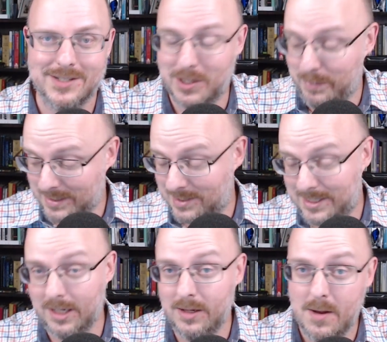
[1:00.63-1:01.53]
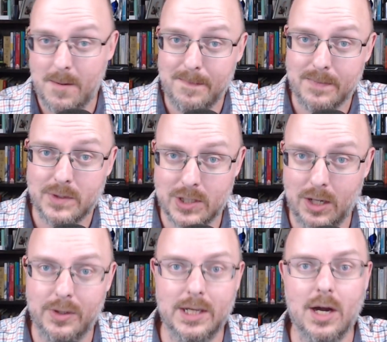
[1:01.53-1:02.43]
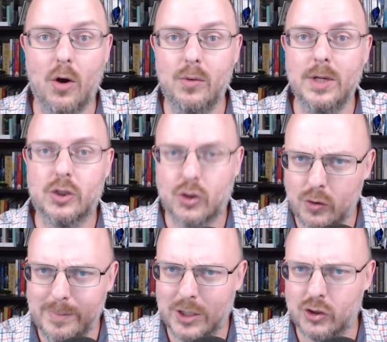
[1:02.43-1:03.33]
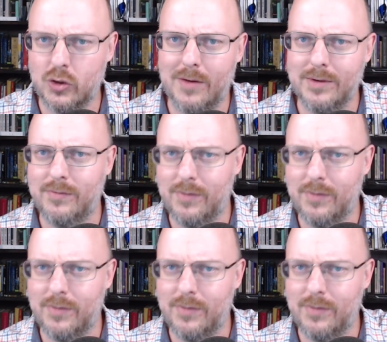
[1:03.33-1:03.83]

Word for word: So, but still, still, the only true measure of